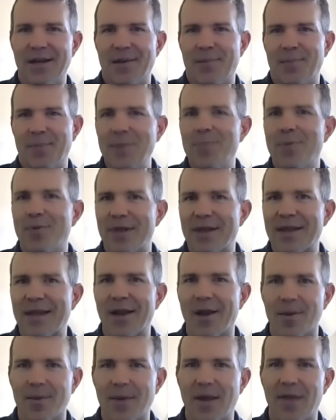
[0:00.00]
people that
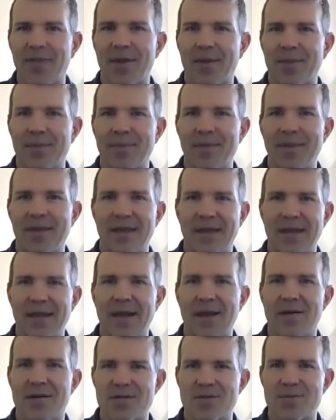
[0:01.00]
care about them. In
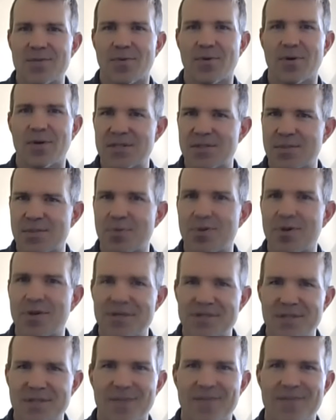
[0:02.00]
our sport, it's a pretty
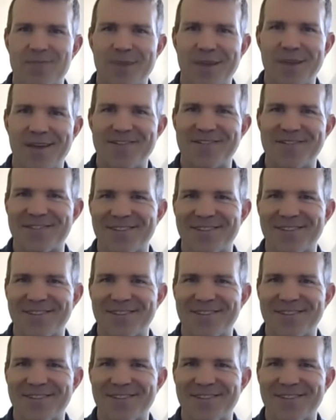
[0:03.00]
safe space.